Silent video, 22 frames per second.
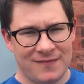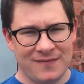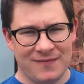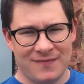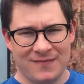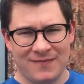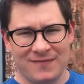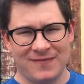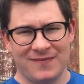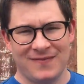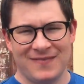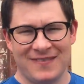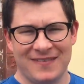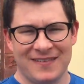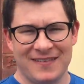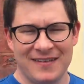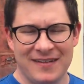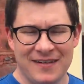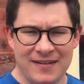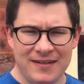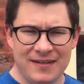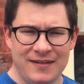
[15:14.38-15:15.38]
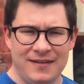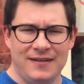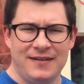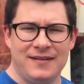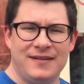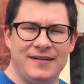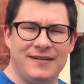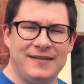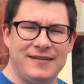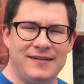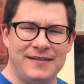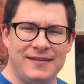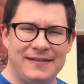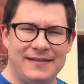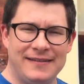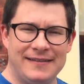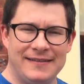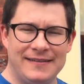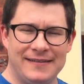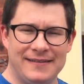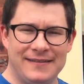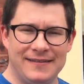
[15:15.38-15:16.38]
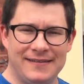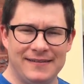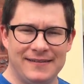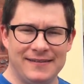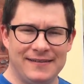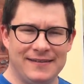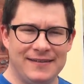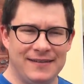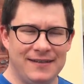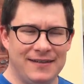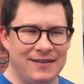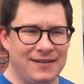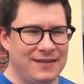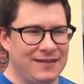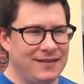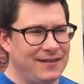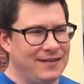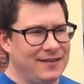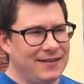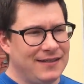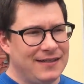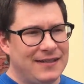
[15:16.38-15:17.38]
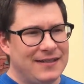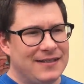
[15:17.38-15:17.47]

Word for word: Okay, so what is your all-time favorite in life?